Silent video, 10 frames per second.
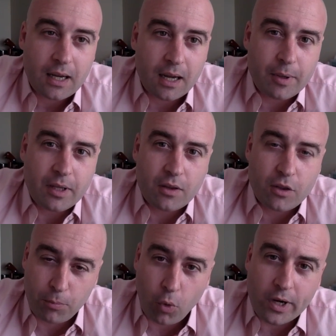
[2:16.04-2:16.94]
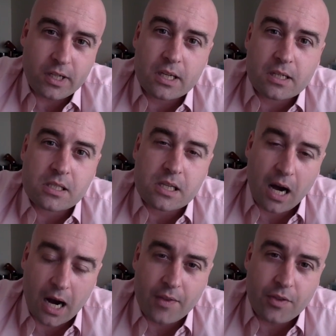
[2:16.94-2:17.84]
I mean, the point is,
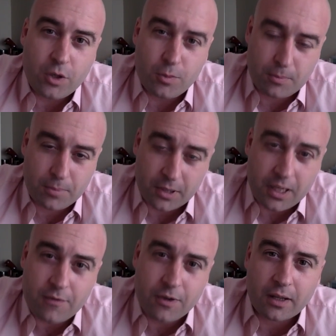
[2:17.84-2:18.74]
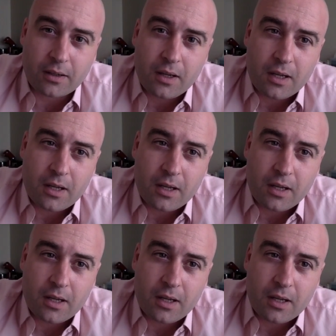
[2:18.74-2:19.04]
either you believe in